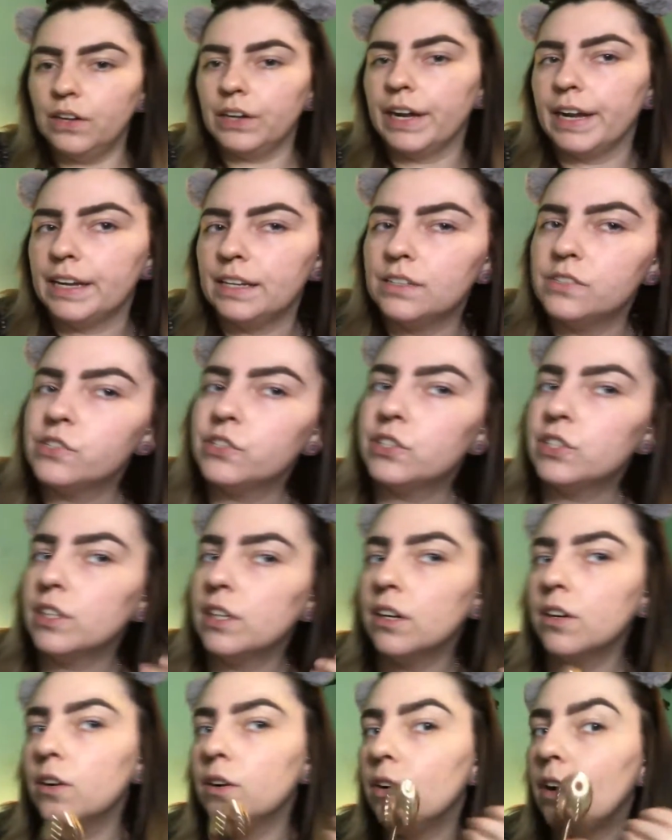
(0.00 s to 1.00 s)
Okay,
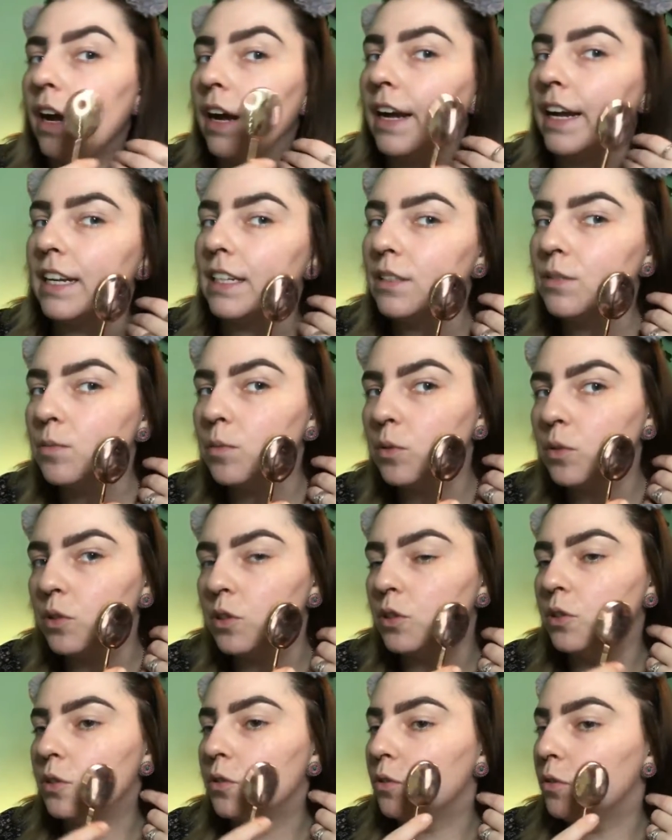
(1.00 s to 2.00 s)
so I guess we'll
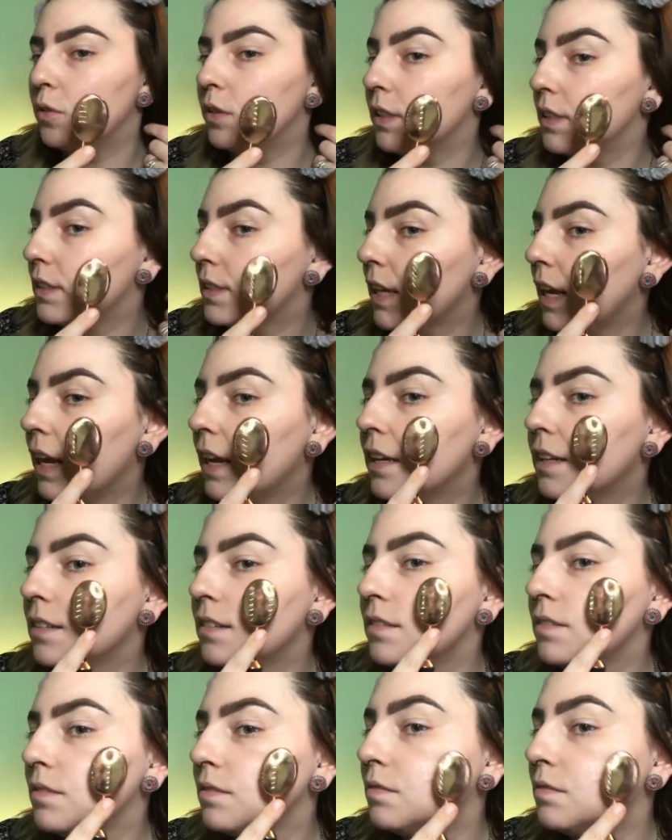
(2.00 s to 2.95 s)
do this side.